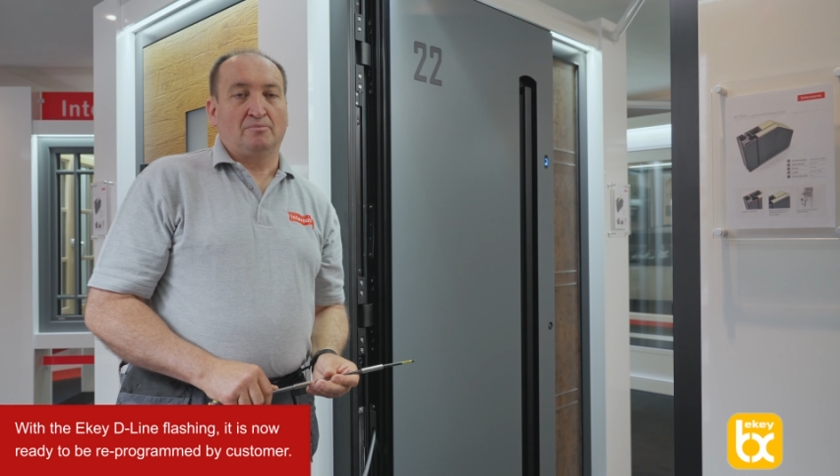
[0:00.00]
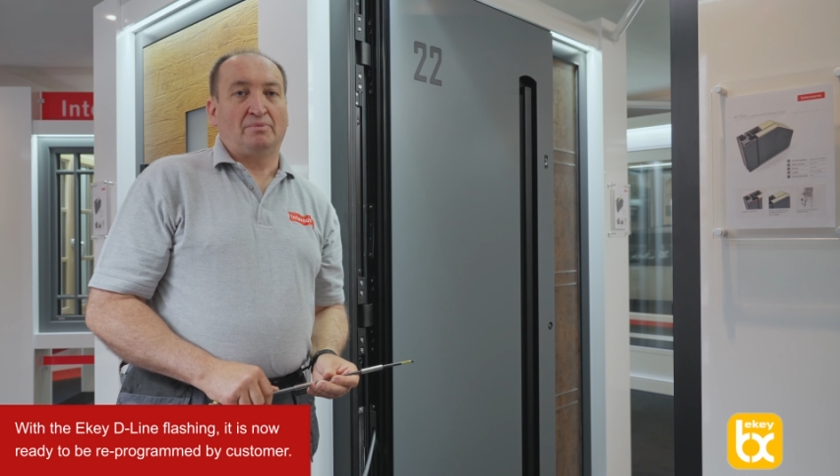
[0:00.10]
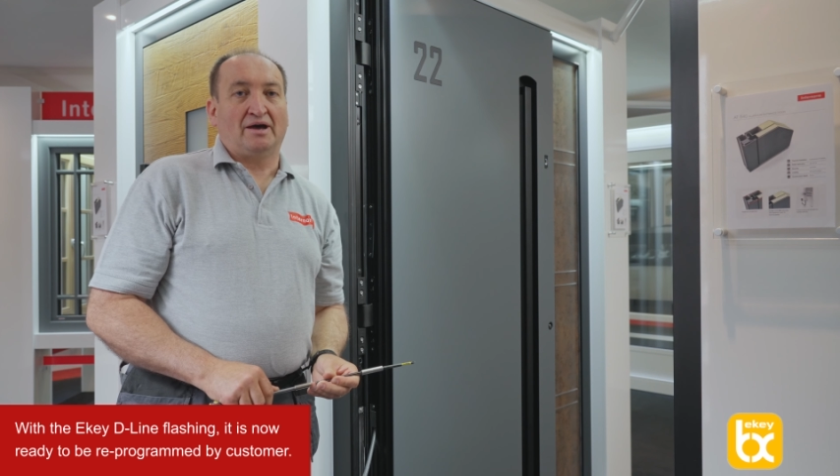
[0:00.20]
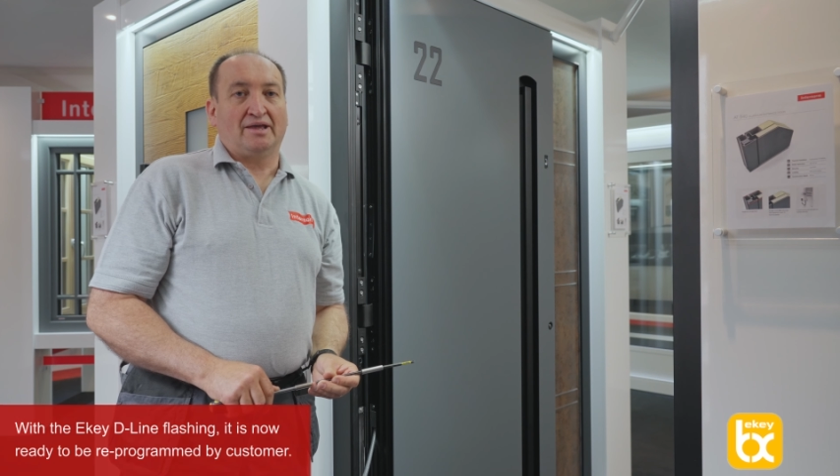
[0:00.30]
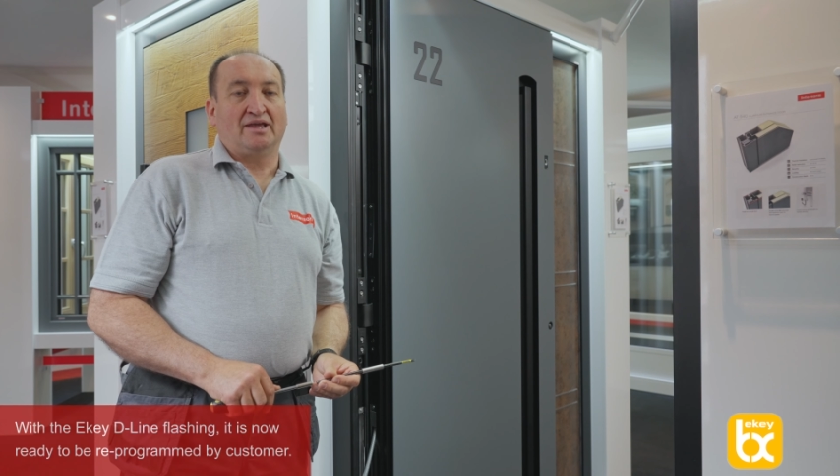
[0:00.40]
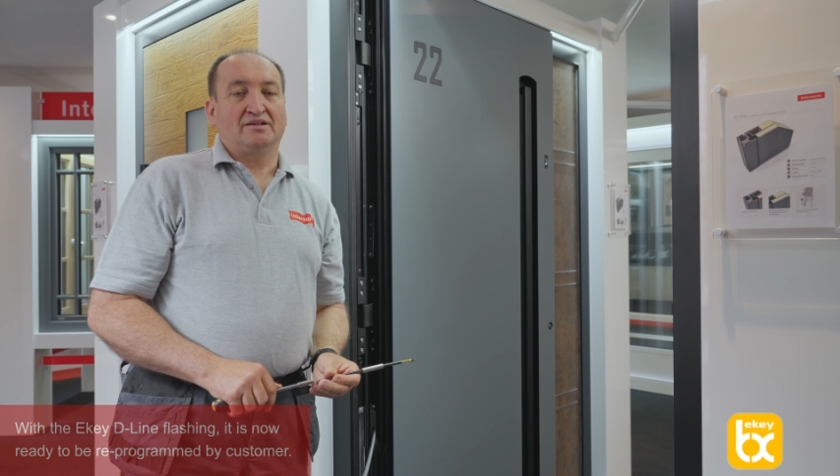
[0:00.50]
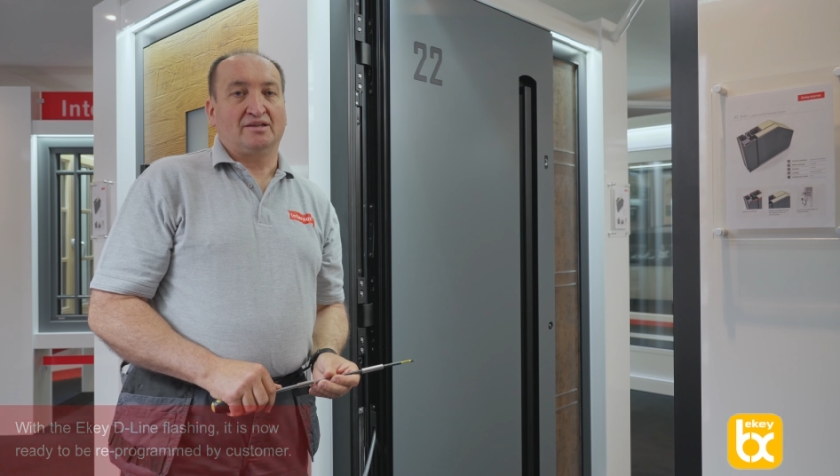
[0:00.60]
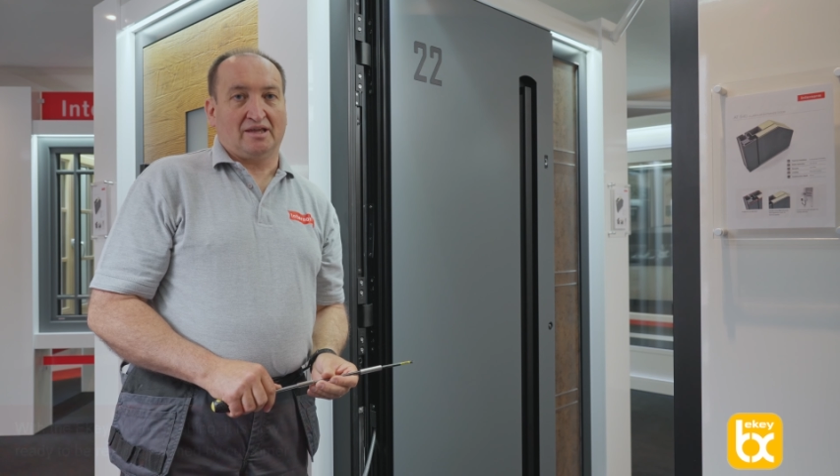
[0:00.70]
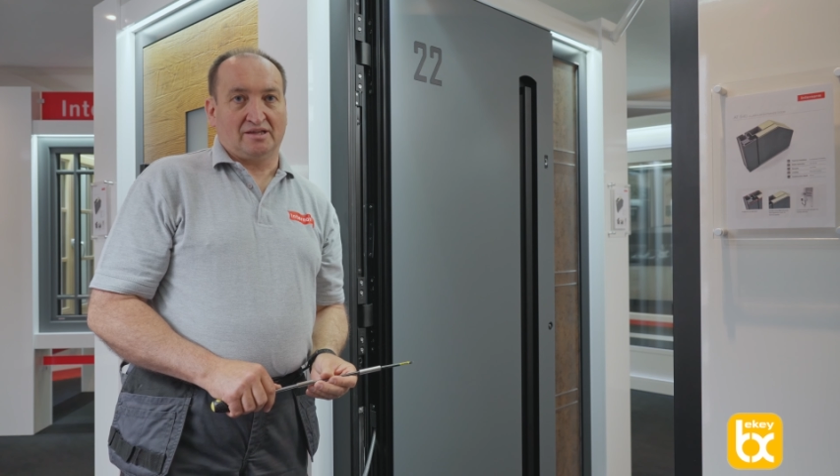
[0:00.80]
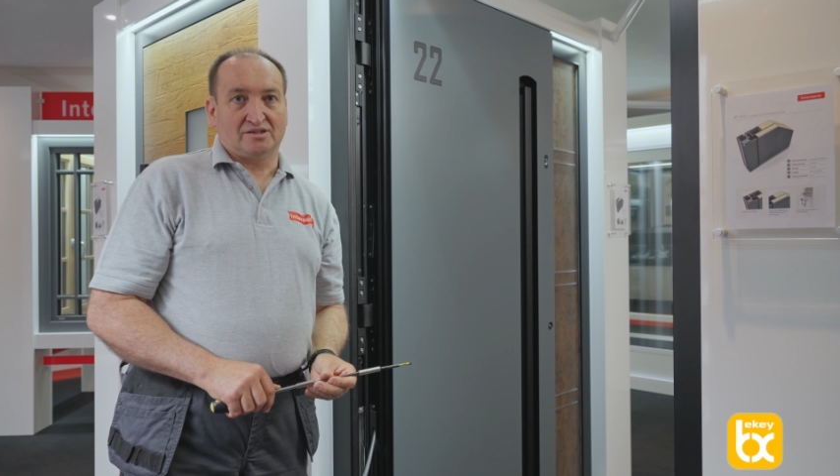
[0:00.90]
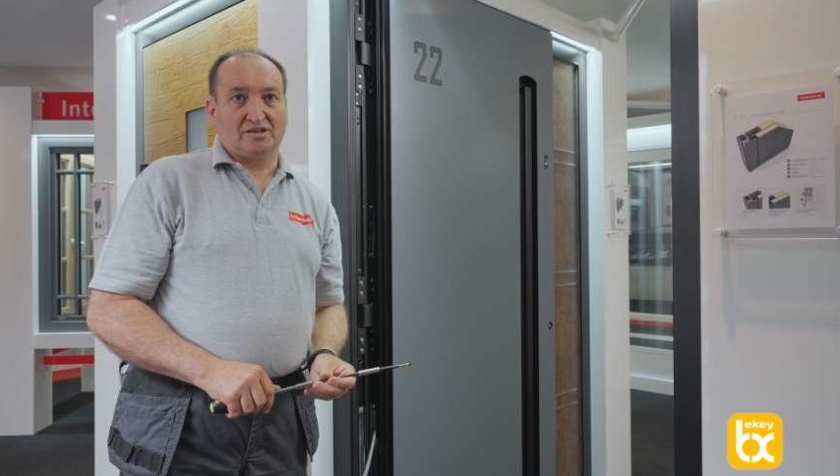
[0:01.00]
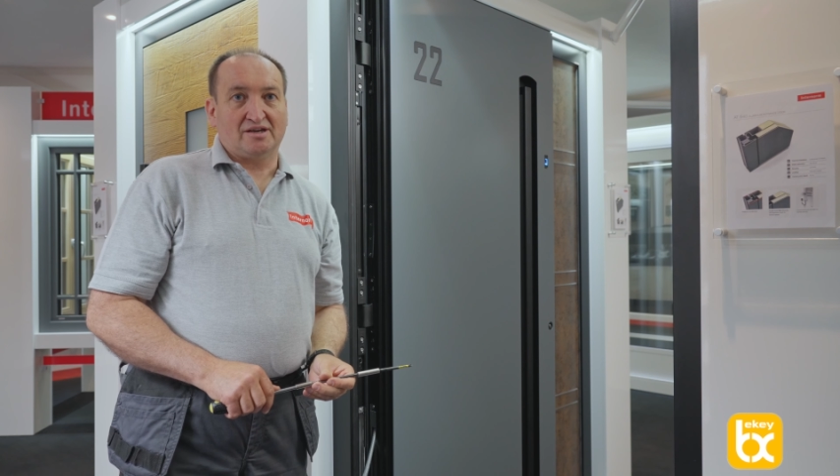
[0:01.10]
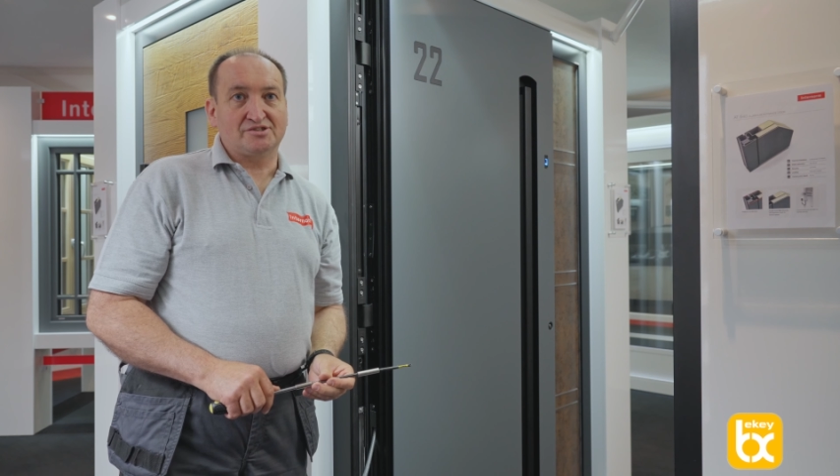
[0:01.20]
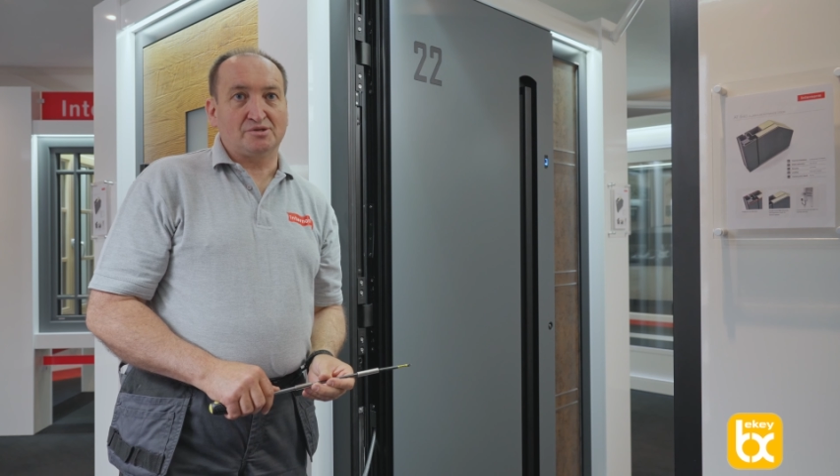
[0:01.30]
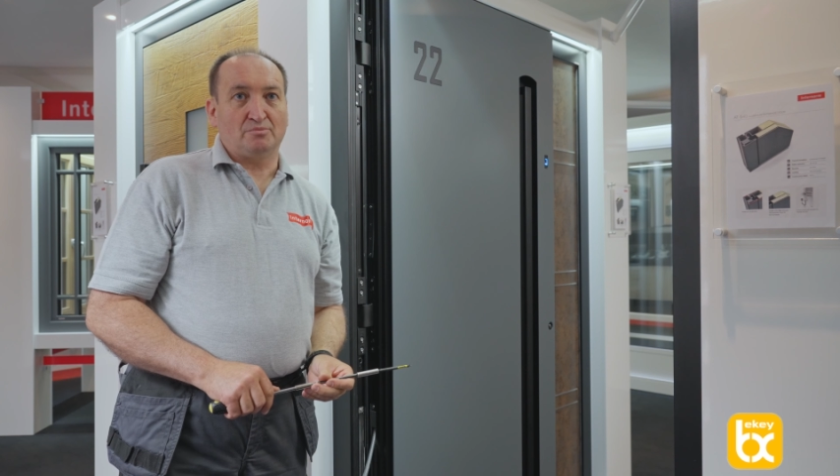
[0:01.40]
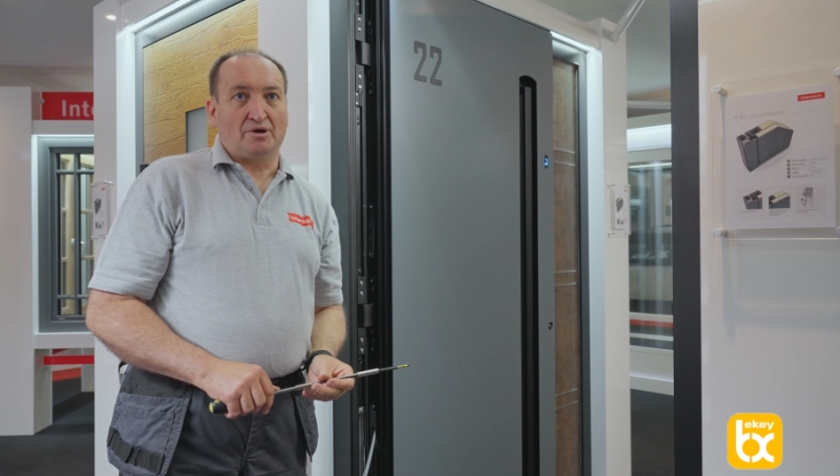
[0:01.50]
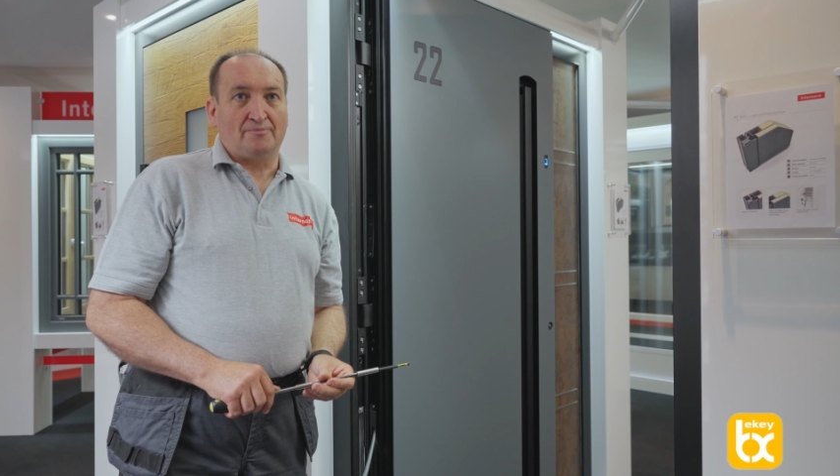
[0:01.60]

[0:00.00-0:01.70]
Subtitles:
by the end customer.